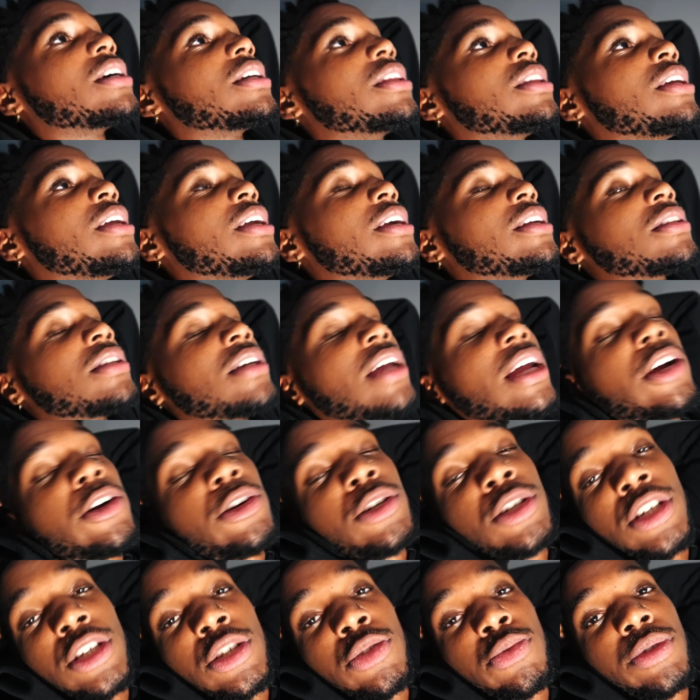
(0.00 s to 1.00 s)
The
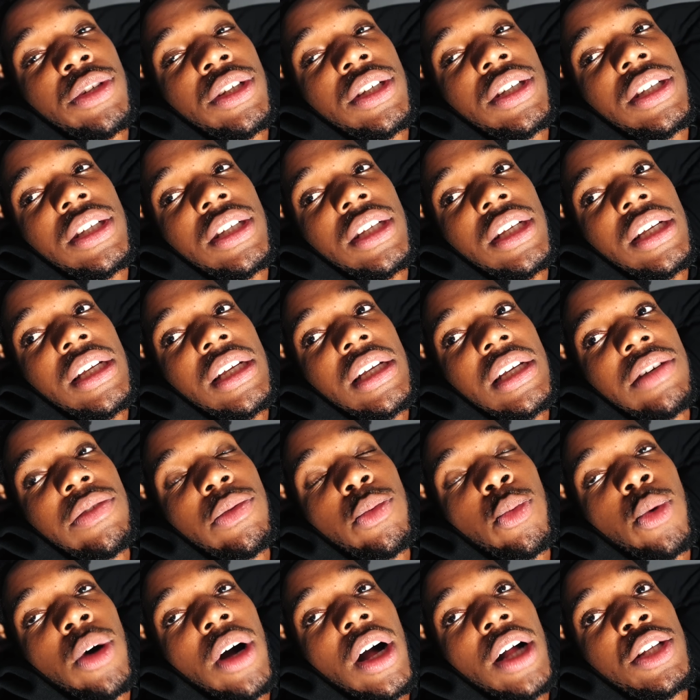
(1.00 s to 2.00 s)
Integra just
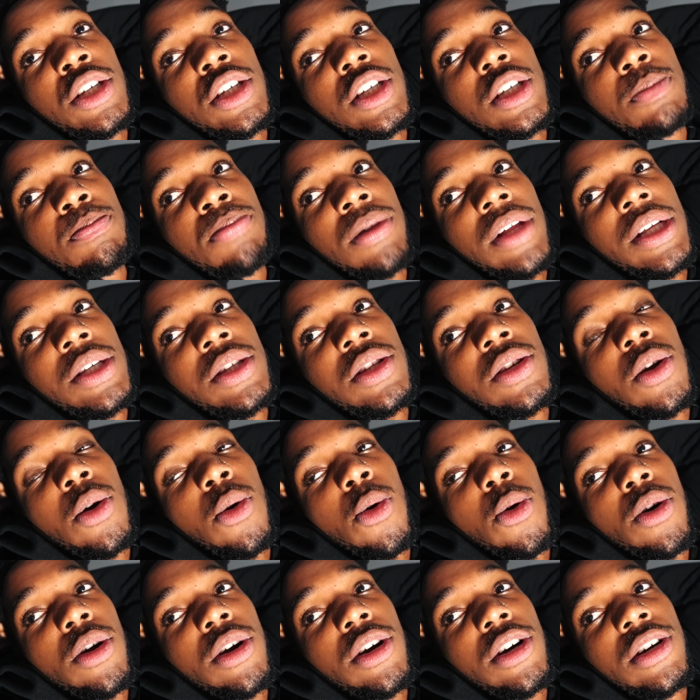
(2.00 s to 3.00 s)
received, I just placed an
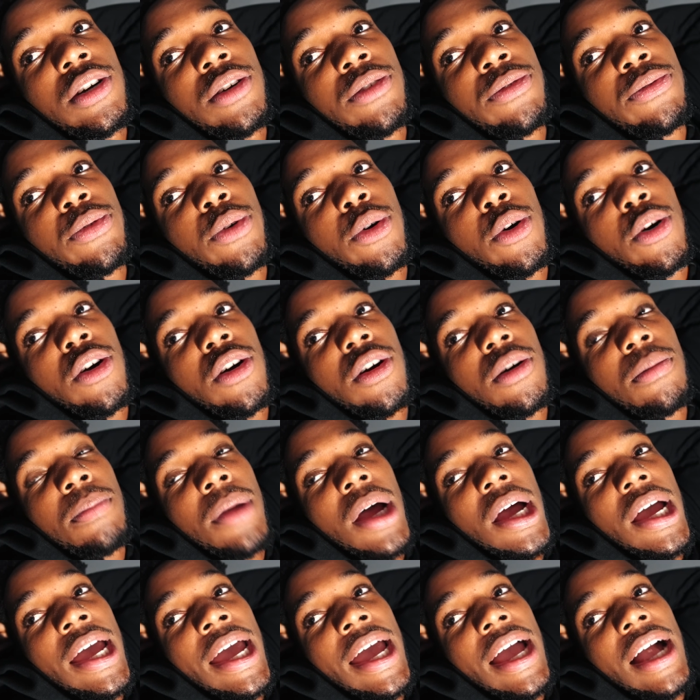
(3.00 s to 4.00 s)
order for
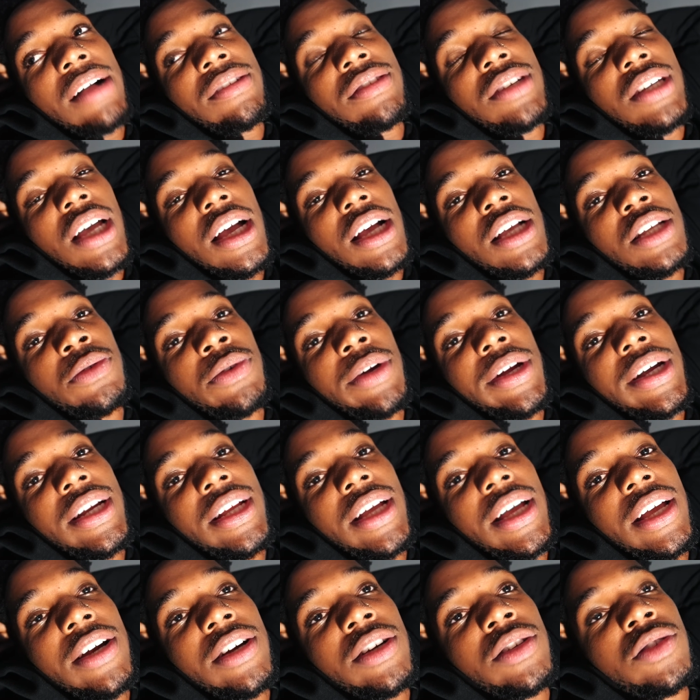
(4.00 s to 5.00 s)
my half-size
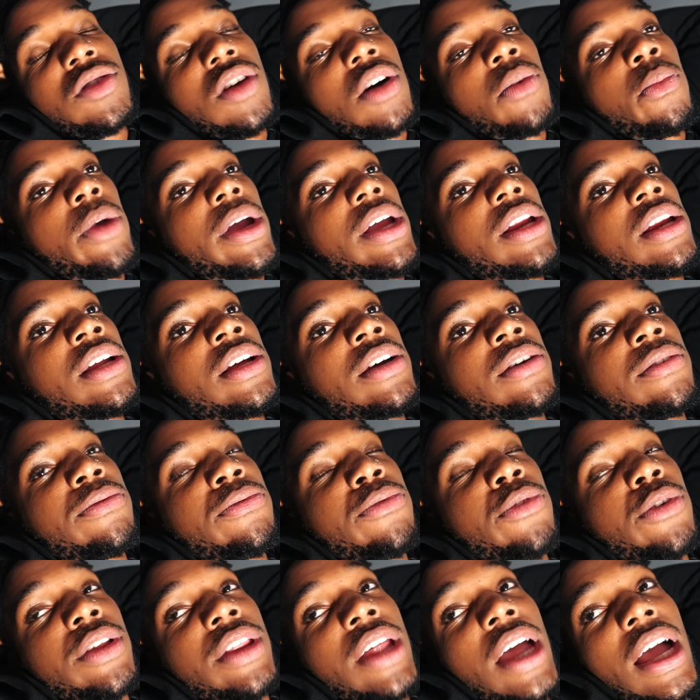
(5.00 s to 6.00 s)
radiator, so I'm waiting
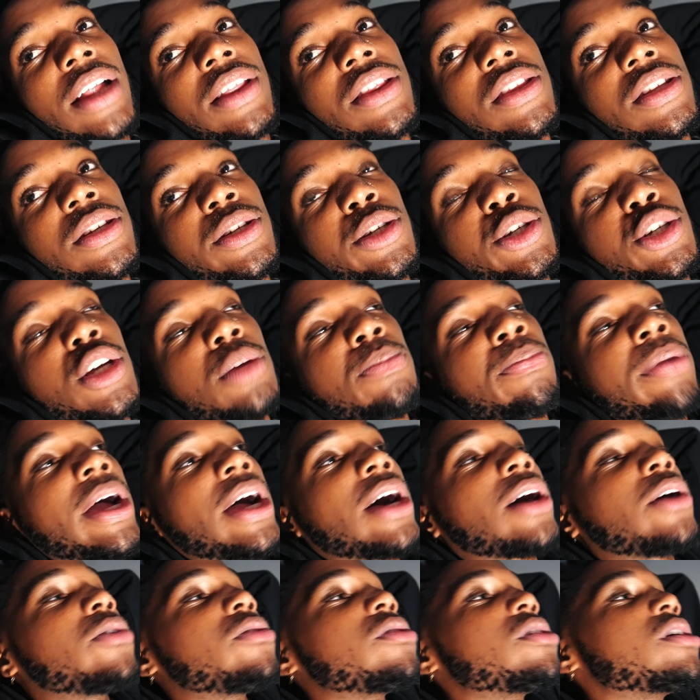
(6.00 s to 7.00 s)
for that to ship
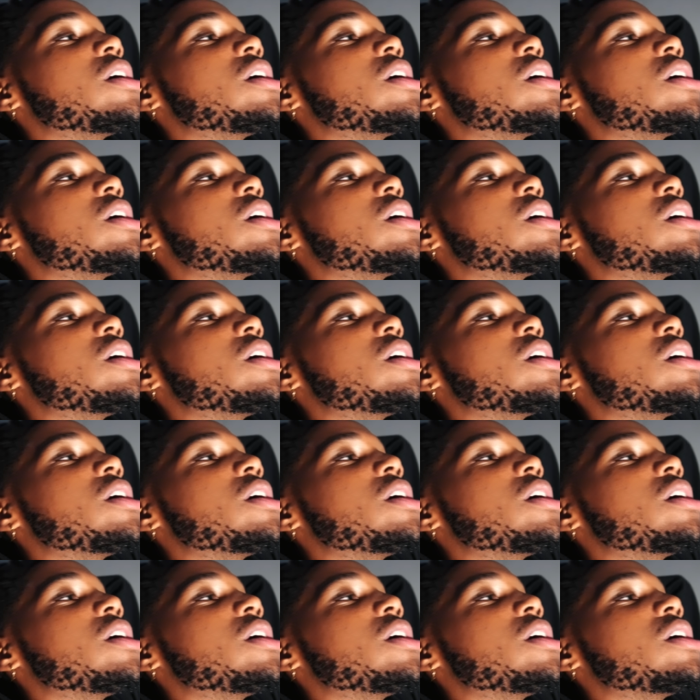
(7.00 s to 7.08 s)
out.